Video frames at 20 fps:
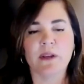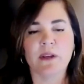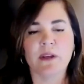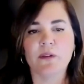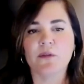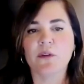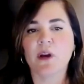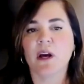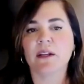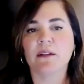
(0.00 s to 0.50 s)

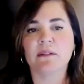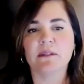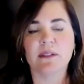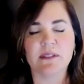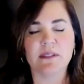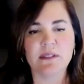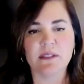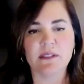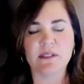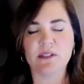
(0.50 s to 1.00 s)
You've got to
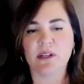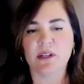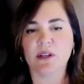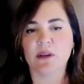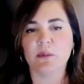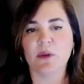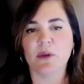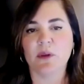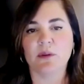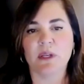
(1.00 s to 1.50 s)
listen to
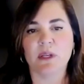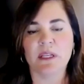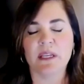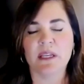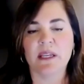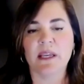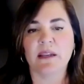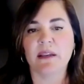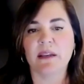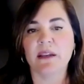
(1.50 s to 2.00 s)

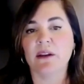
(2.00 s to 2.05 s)
community and